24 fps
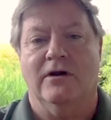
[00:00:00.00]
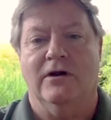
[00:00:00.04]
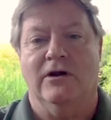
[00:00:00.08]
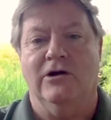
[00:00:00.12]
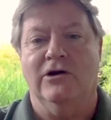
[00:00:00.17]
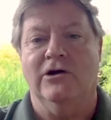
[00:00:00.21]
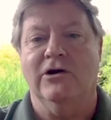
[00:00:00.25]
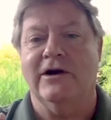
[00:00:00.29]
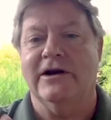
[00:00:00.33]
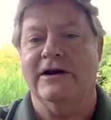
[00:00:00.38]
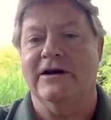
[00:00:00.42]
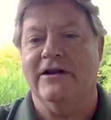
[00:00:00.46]

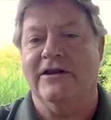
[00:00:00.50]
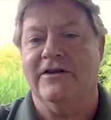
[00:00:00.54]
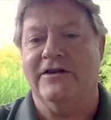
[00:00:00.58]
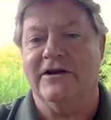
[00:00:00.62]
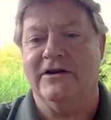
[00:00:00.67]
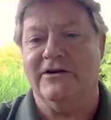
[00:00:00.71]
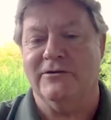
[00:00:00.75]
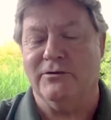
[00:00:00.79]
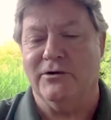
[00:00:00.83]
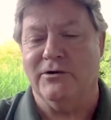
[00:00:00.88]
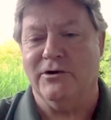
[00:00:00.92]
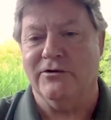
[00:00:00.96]
looking at
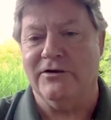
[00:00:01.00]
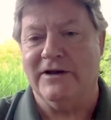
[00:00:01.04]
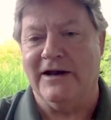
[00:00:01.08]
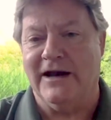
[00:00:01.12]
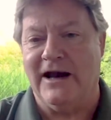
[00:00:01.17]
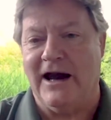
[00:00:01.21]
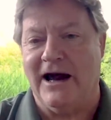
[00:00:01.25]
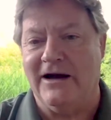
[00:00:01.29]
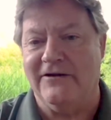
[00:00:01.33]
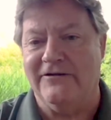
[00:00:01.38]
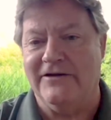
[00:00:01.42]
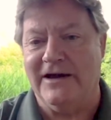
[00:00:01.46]
things we don't yet
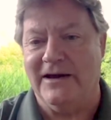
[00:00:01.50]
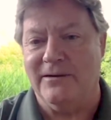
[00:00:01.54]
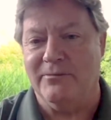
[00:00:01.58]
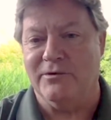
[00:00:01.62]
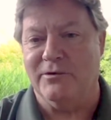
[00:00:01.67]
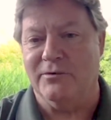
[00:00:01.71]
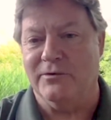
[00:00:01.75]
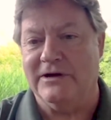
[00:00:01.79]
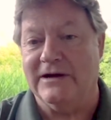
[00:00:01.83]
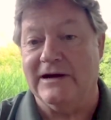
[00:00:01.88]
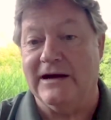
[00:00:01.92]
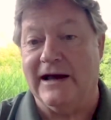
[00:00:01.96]
have yet, but
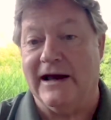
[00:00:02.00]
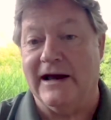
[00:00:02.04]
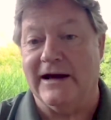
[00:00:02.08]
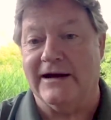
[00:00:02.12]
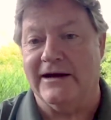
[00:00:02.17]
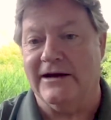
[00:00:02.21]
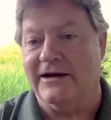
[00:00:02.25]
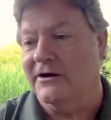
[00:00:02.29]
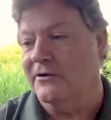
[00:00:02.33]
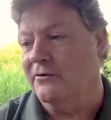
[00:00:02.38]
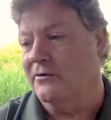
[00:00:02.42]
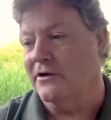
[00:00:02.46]
would
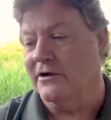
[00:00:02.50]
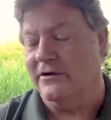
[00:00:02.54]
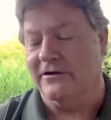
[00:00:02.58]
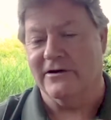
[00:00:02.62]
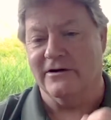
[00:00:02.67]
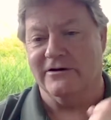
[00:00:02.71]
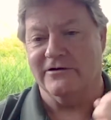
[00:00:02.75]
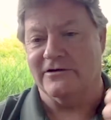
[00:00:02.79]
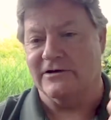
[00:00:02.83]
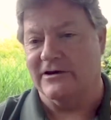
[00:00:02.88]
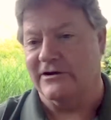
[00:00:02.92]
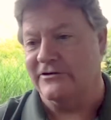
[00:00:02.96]
like. You know,
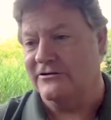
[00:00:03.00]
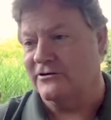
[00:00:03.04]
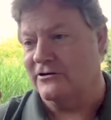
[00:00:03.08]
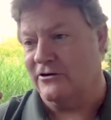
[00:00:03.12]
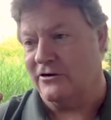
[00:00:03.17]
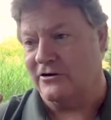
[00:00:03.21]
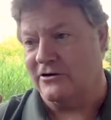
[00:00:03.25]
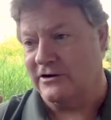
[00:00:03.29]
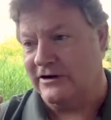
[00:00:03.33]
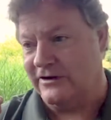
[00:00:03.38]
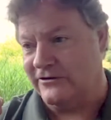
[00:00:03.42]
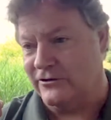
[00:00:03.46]
let's let's
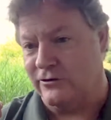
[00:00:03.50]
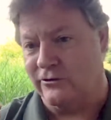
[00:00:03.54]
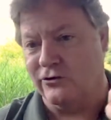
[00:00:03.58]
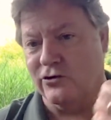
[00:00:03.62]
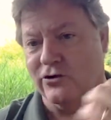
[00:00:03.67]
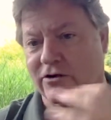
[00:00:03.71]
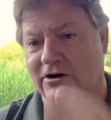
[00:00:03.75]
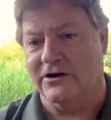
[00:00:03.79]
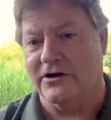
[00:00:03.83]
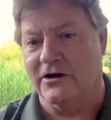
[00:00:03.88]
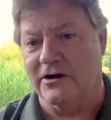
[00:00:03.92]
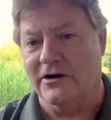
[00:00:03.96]
let's go and
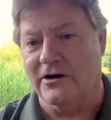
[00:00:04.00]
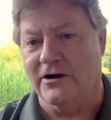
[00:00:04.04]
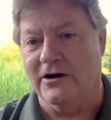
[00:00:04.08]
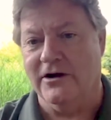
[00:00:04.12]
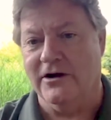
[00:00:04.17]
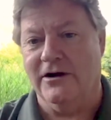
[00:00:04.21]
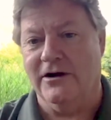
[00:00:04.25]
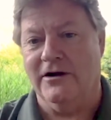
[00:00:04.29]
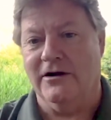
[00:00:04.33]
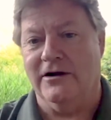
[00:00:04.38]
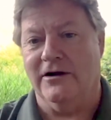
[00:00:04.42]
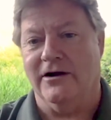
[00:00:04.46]
look at a,
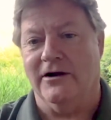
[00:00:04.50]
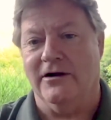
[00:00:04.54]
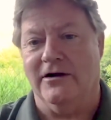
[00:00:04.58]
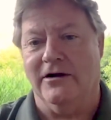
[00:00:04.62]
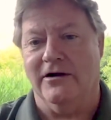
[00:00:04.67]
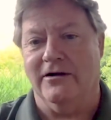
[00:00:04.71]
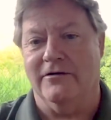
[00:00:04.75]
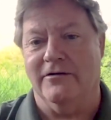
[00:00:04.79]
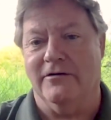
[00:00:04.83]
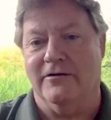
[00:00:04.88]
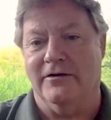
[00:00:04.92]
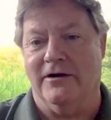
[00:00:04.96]

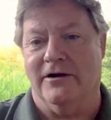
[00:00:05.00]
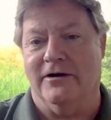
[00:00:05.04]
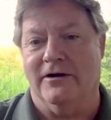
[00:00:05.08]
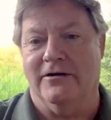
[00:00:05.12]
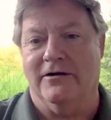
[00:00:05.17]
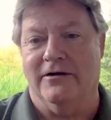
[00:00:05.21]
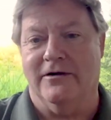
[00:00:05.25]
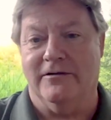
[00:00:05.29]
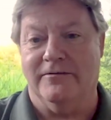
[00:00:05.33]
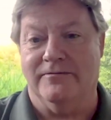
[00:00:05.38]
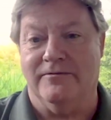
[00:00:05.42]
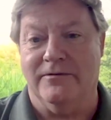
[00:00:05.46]
a,
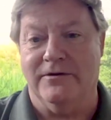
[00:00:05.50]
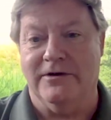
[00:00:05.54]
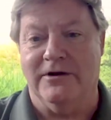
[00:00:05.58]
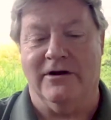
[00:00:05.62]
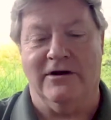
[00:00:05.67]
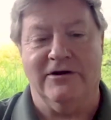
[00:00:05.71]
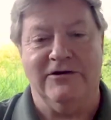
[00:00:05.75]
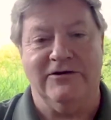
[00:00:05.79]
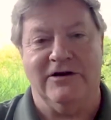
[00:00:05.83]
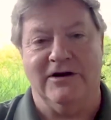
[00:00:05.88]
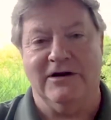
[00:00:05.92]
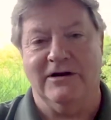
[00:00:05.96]
a you know,
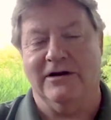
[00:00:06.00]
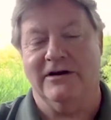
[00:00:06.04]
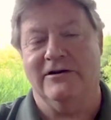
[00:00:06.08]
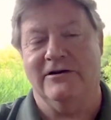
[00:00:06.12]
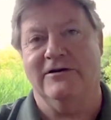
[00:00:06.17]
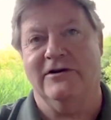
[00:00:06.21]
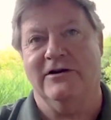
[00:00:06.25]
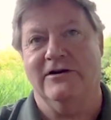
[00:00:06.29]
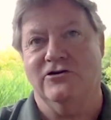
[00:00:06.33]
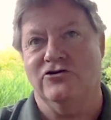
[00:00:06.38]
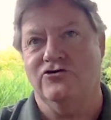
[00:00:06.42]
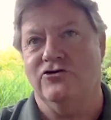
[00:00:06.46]
let's say let's
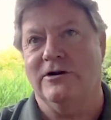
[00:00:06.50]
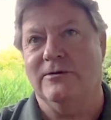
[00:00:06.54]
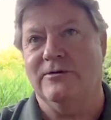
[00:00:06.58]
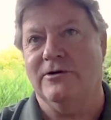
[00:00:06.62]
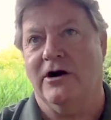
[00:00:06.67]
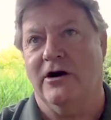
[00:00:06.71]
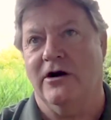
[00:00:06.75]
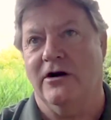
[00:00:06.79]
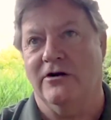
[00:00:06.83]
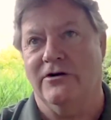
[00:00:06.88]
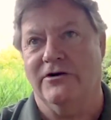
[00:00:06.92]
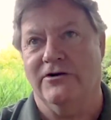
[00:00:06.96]
say your dream
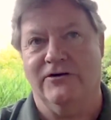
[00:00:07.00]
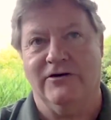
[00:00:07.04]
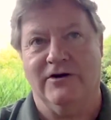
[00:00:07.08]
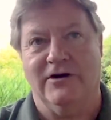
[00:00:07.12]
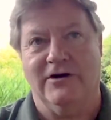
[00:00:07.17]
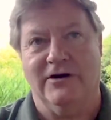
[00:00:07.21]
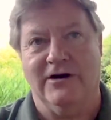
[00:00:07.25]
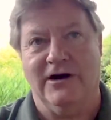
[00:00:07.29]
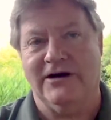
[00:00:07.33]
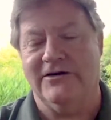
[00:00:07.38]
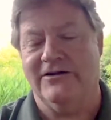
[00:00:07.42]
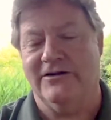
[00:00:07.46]
car is
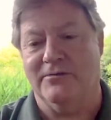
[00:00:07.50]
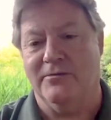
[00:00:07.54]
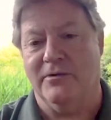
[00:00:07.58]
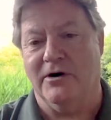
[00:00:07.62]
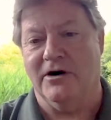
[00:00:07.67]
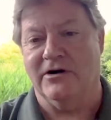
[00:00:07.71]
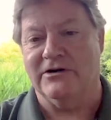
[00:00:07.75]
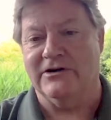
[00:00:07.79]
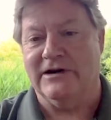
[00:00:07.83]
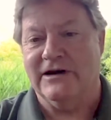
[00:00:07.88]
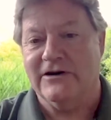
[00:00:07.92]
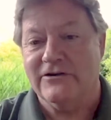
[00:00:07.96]
an Aston
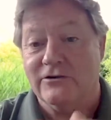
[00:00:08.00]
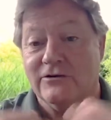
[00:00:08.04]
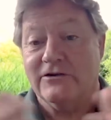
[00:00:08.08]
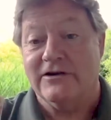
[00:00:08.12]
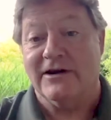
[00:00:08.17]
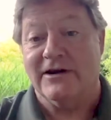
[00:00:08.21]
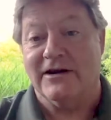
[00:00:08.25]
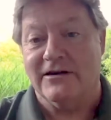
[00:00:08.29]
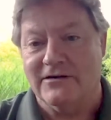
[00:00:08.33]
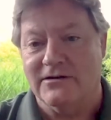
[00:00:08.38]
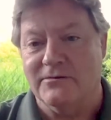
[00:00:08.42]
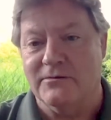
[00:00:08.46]
Martin. Let's go to
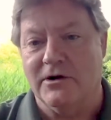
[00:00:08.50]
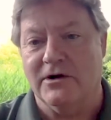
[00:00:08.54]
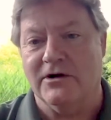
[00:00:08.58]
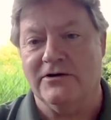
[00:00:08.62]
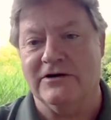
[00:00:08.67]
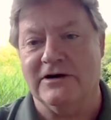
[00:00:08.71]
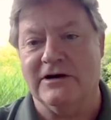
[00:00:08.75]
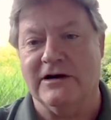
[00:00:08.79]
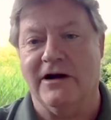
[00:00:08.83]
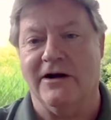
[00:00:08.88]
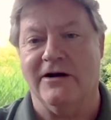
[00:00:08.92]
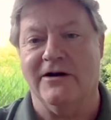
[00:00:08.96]
the Aston
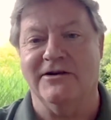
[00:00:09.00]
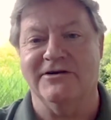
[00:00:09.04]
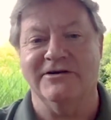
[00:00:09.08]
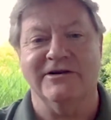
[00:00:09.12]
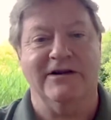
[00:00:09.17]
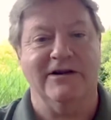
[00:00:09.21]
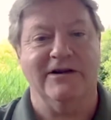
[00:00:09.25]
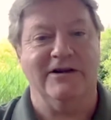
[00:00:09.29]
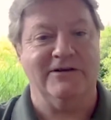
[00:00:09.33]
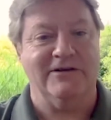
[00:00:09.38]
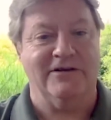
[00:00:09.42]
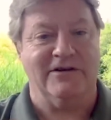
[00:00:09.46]
Martin garage
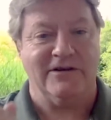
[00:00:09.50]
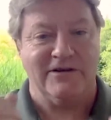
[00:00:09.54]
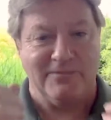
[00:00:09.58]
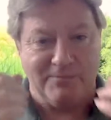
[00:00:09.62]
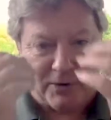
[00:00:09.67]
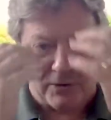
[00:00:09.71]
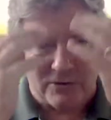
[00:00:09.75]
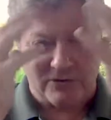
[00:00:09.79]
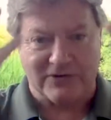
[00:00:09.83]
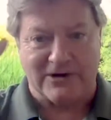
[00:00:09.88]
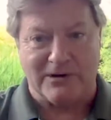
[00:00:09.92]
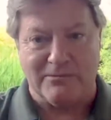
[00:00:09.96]
and let's
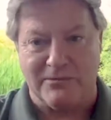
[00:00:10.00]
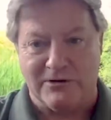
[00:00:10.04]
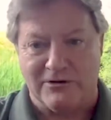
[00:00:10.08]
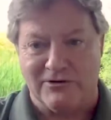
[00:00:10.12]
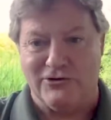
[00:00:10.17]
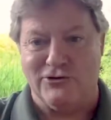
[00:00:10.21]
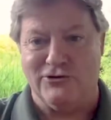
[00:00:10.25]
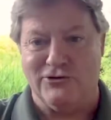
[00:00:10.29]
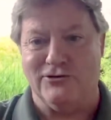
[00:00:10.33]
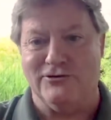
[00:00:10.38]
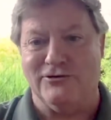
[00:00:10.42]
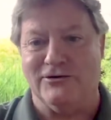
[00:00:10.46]
expose our
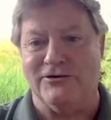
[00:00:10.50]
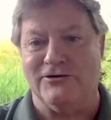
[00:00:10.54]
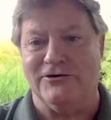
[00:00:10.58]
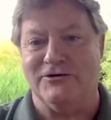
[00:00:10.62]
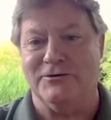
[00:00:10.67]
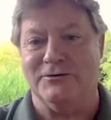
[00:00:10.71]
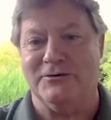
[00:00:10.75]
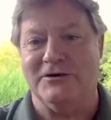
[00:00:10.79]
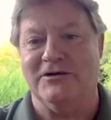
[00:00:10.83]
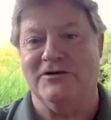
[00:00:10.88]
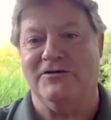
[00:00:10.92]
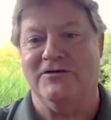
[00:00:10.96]
mirror neurons
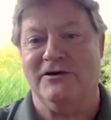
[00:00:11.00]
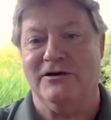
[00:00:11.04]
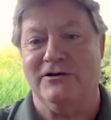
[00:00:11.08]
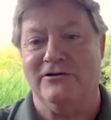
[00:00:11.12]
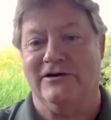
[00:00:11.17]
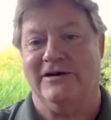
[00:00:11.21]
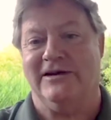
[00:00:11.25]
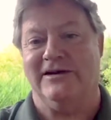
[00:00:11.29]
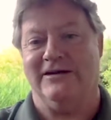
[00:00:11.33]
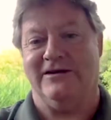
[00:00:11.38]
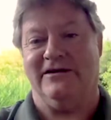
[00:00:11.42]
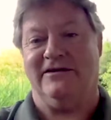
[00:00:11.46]
to what it
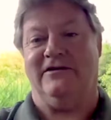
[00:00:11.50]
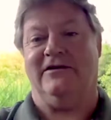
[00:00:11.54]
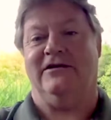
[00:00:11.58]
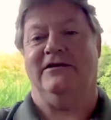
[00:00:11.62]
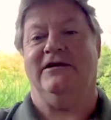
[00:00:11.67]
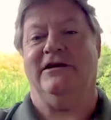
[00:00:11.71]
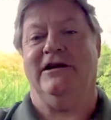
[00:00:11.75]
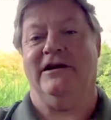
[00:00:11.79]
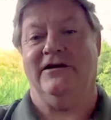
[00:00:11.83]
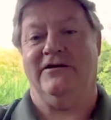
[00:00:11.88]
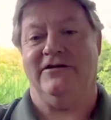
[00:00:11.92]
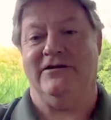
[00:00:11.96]
feels like to sit
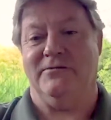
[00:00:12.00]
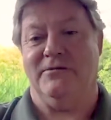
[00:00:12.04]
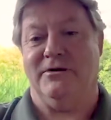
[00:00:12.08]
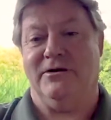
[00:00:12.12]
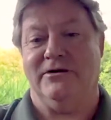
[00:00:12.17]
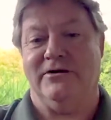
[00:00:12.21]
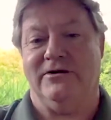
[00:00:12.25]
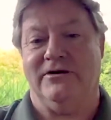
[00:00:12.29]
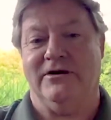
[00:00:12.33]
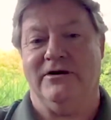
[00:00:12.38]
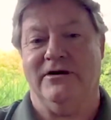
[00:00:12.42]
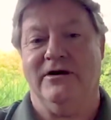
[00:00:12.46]
in an Aston
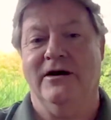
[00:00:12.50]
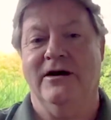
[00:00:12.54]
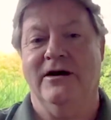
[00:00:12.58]
Martin.